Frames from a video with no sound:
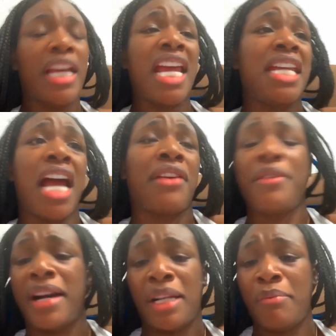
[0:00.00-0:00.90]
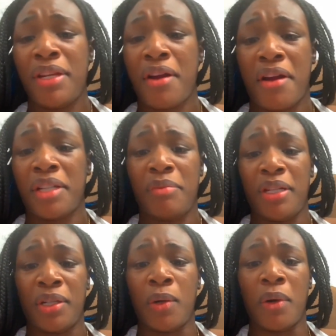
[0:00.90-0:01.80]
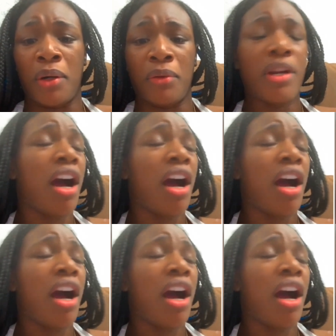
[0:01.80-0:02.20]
And now you gotta beat her to be the GOAT.